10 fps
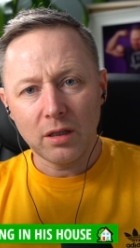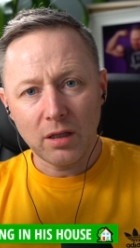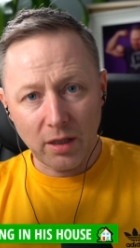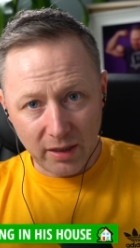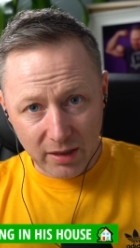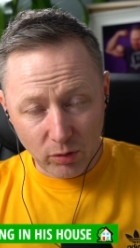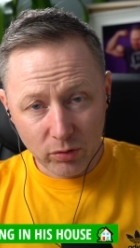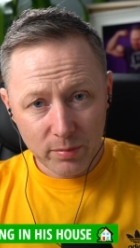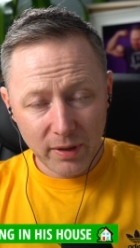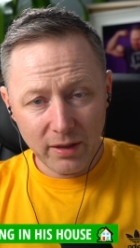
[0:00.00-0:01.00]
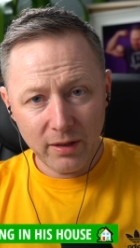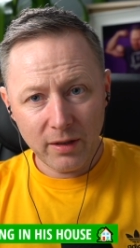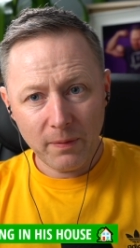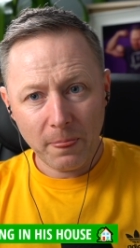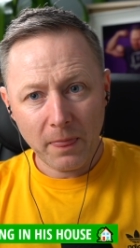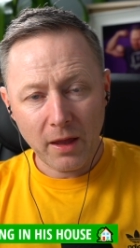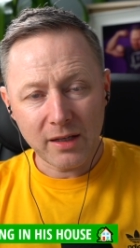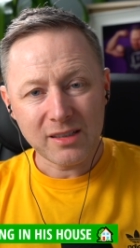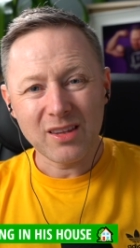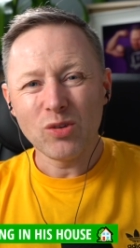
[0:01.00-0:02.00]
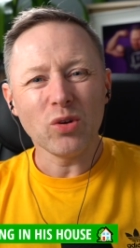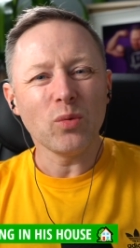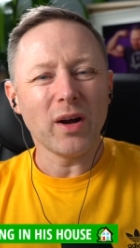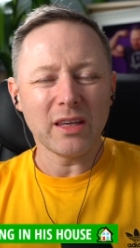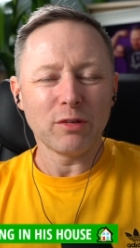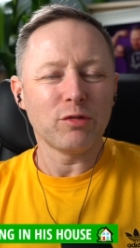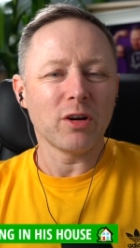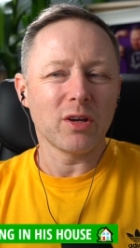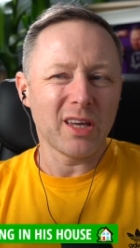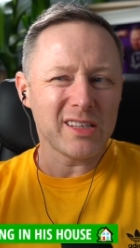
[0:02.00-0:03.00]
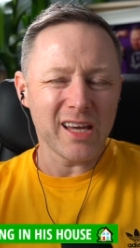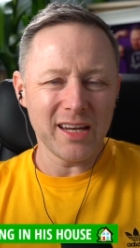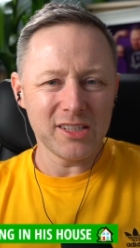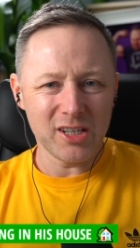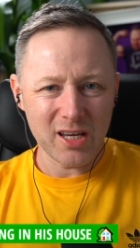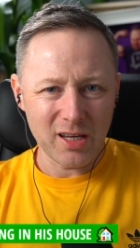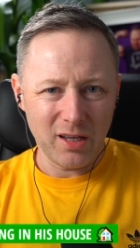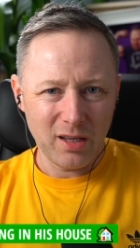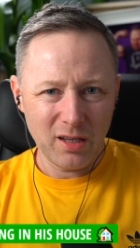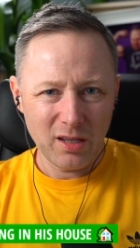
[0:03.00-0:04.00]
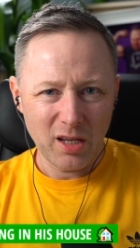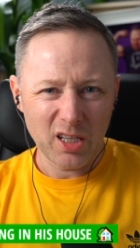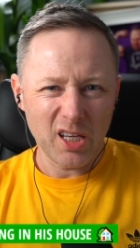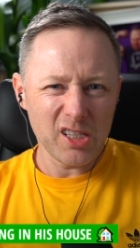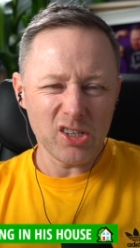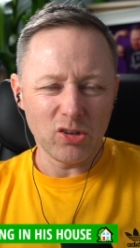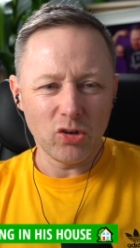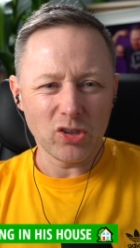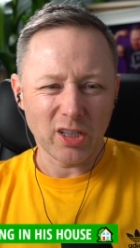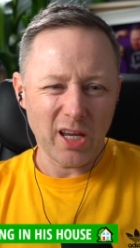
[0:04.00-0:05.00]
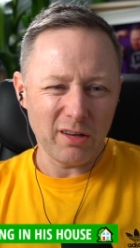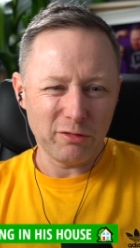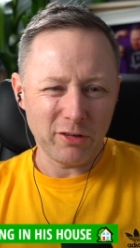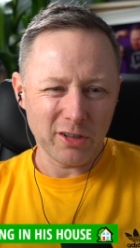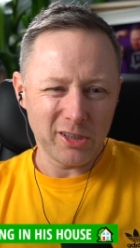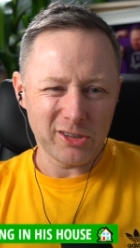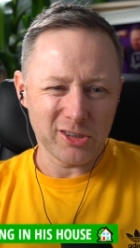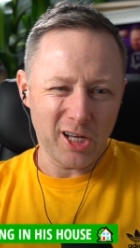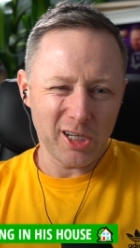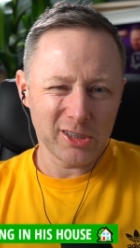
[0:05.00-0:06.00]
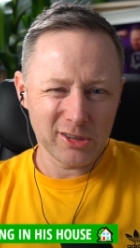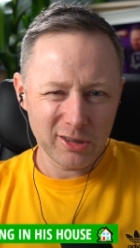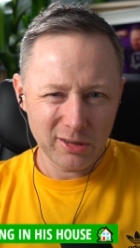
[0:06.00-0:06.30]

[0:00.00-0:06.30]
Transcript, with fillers: And he told him that. He said, no, the one you're fucking, geesh any jacket. And geez it now, you're getting fucking slashed.